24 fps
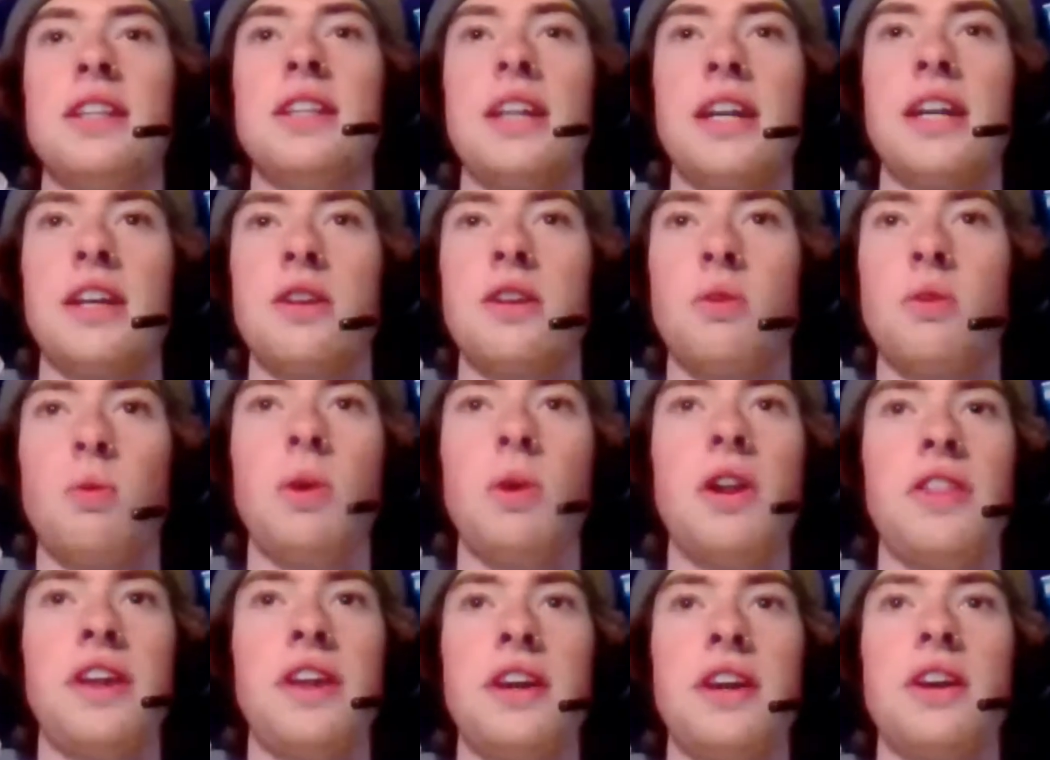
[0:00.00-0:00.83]
and, like,
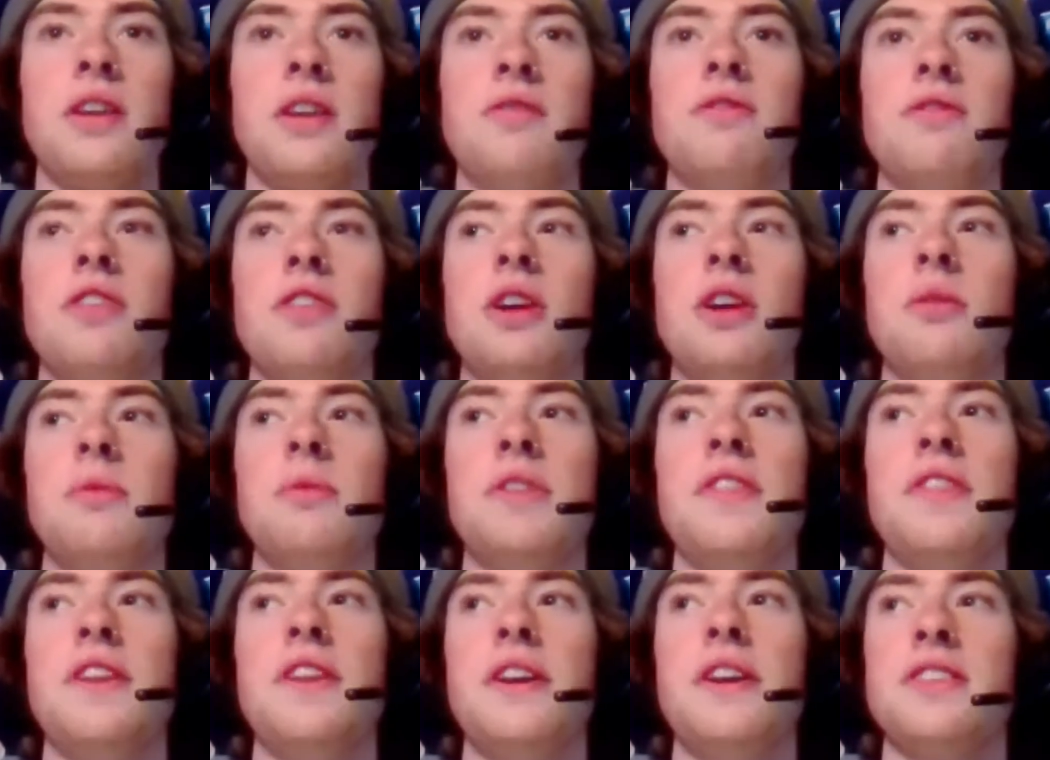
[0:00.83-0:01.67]
where they come
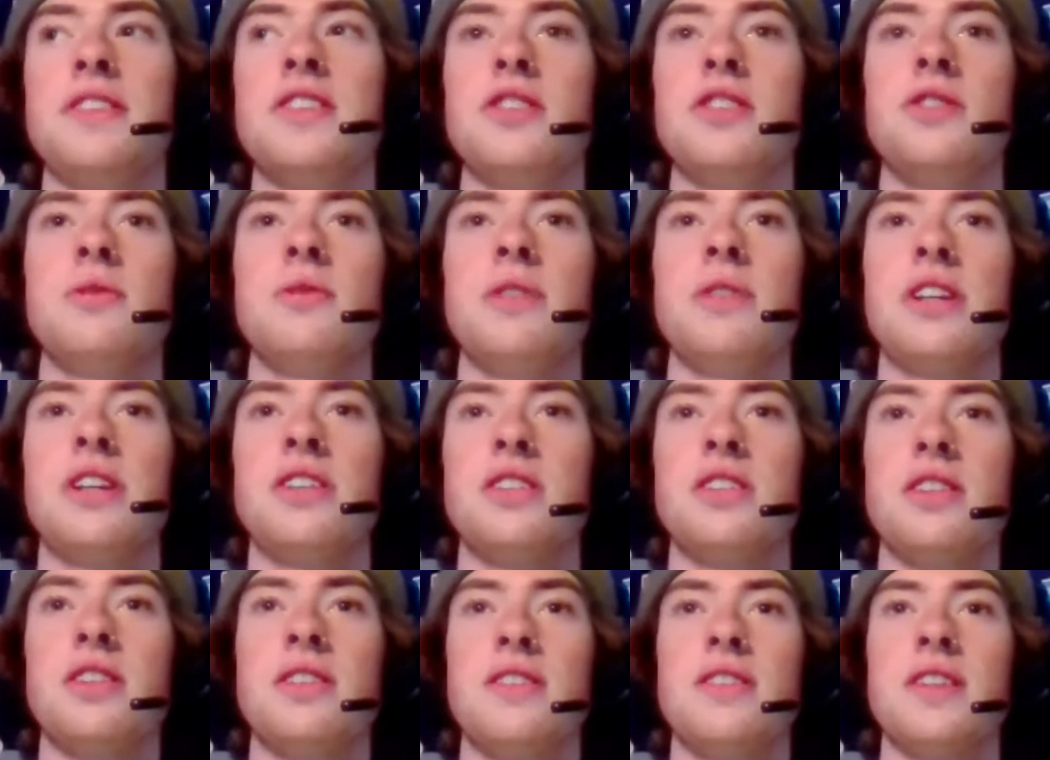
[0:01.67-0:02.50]
from and their
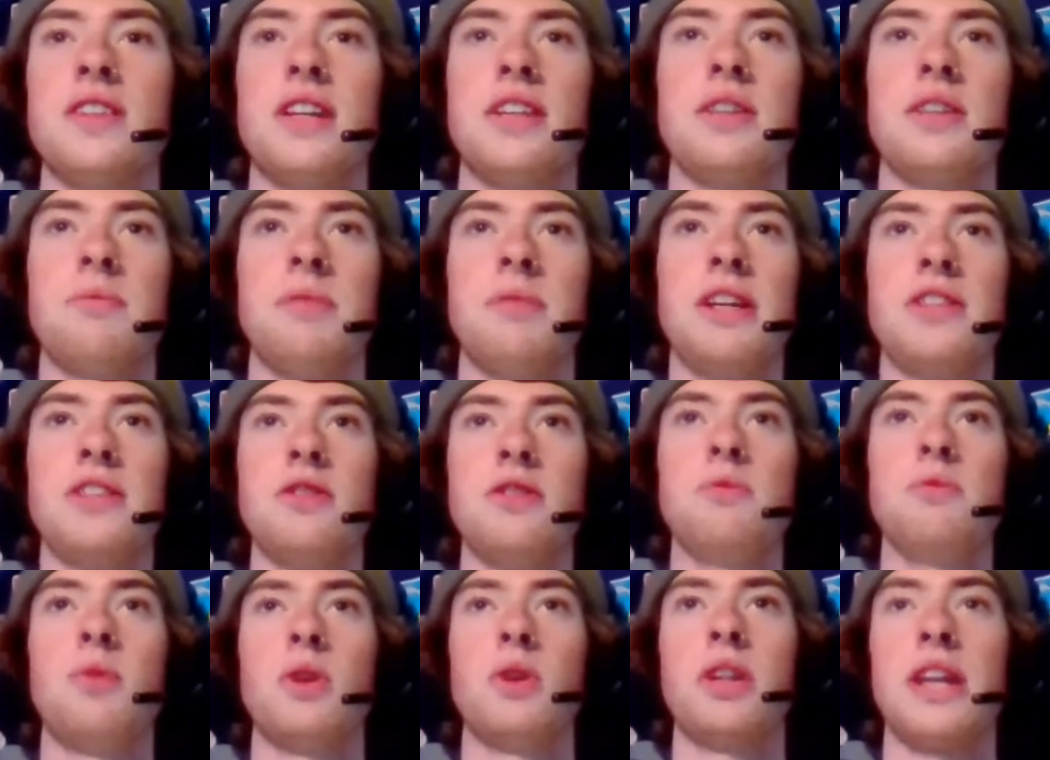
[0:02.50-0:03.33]
situations, and it
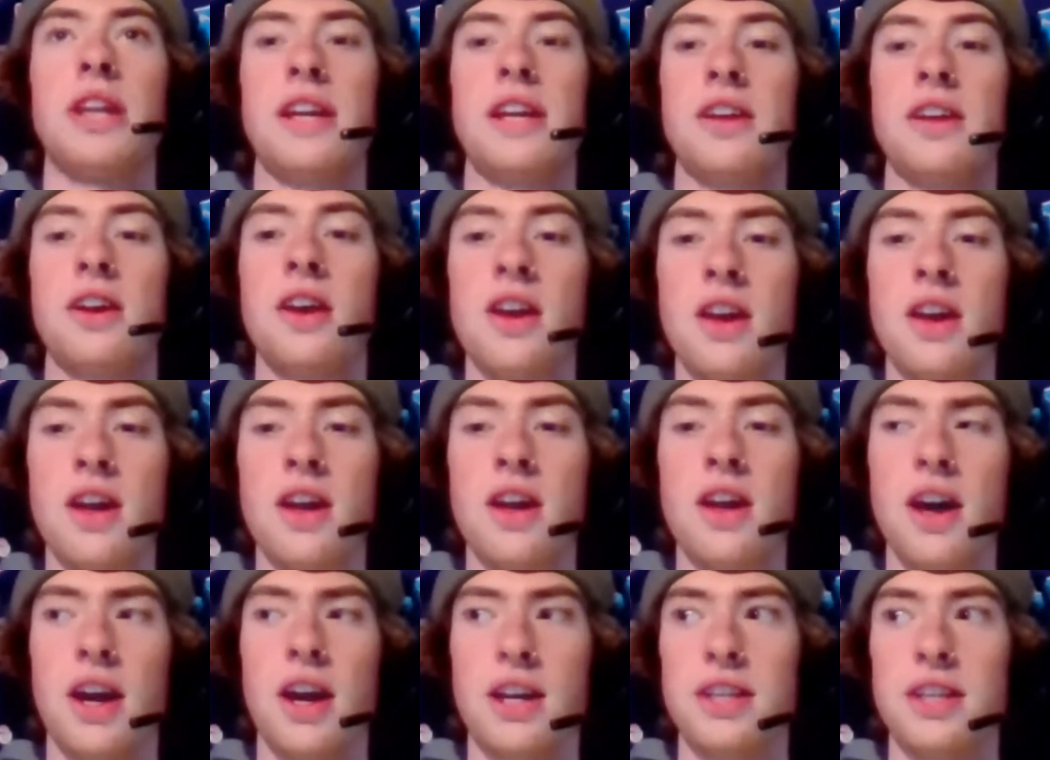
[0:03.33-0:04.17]
makes you more, like,
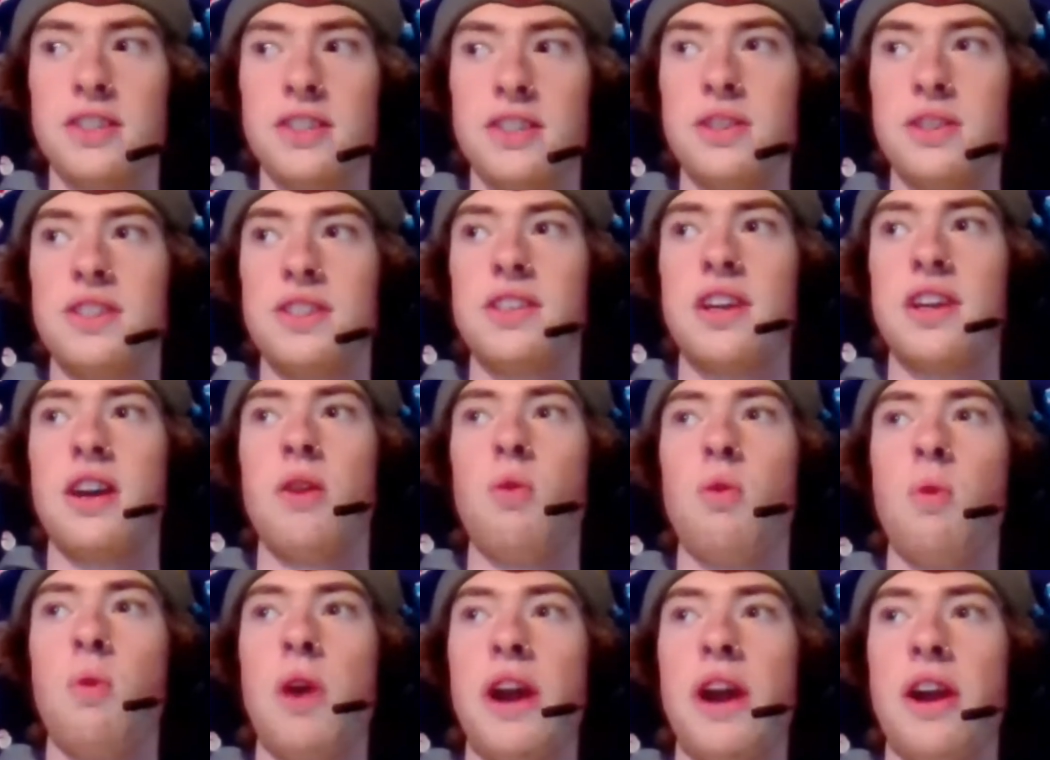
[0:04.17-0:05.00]
I guess you could say,
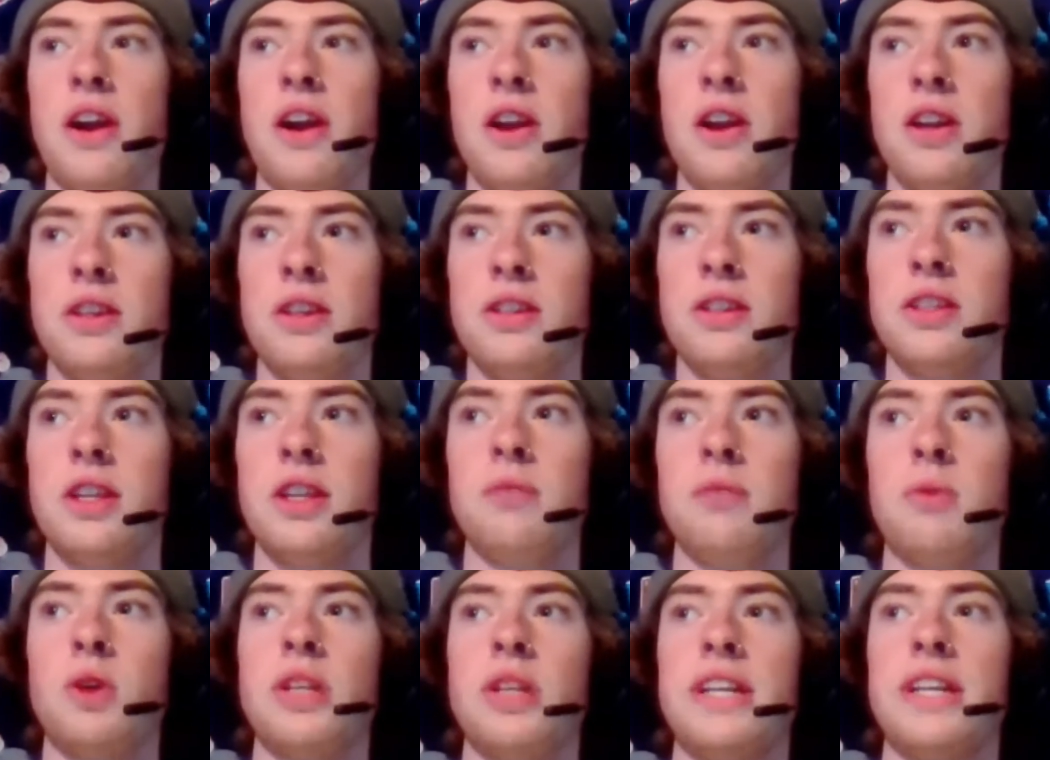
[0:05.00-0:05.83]
aware
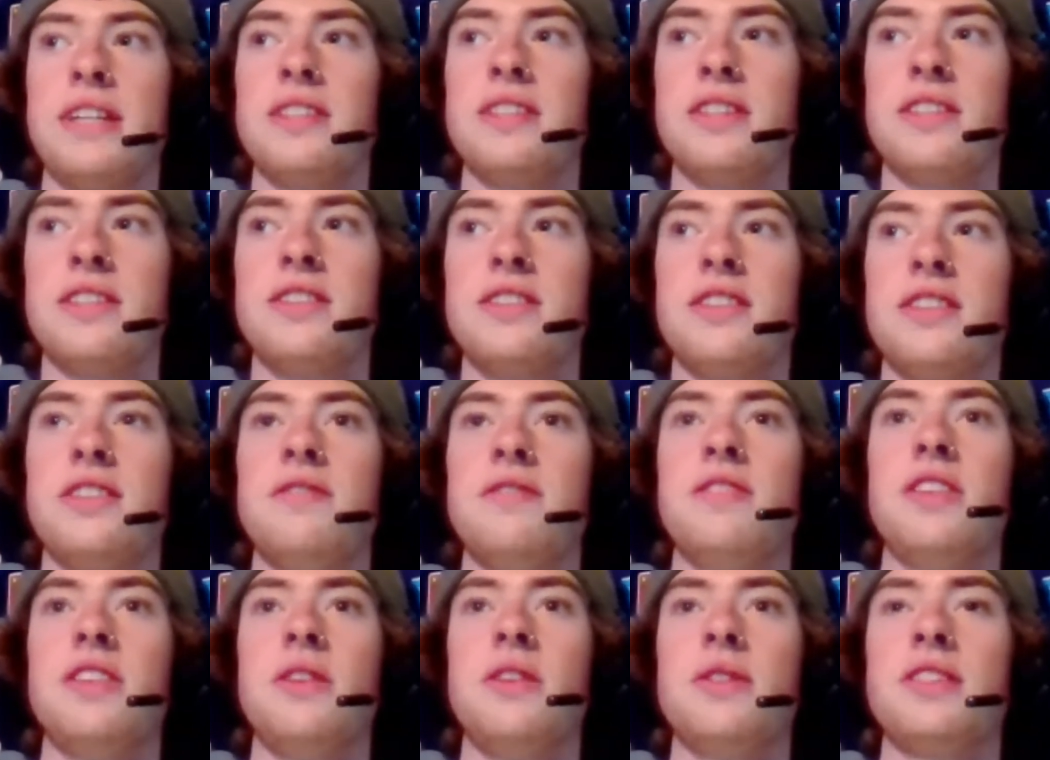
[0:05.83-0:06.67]
and more, like,
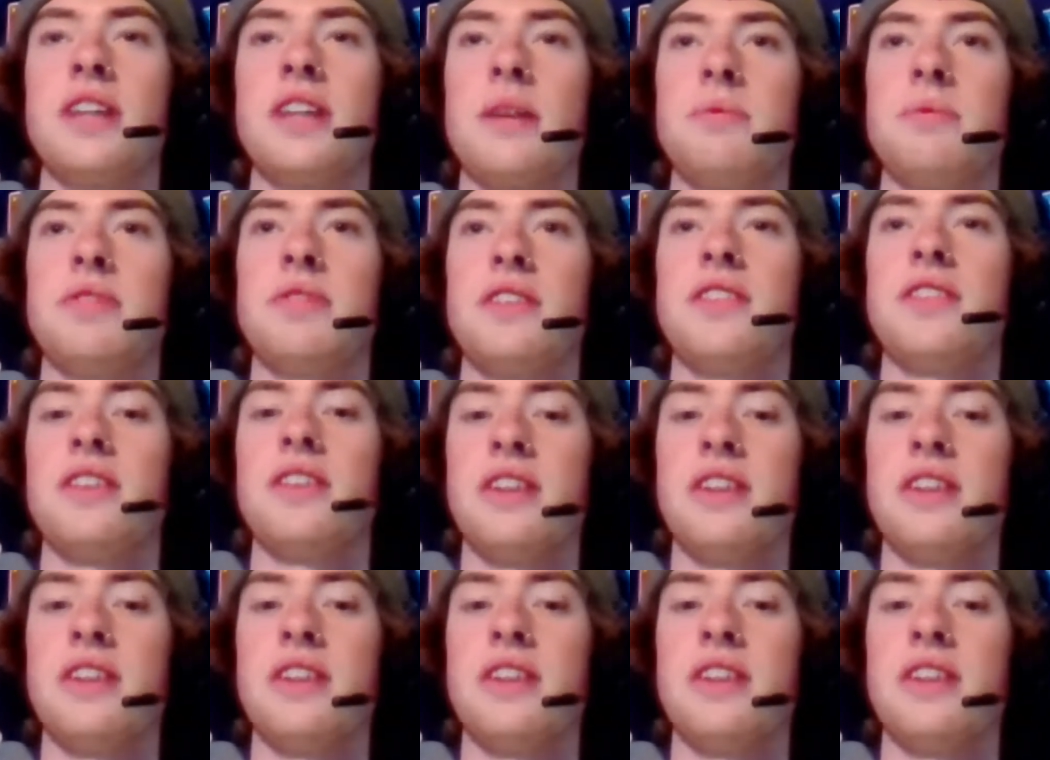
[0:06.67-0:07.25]
sensitive to those types of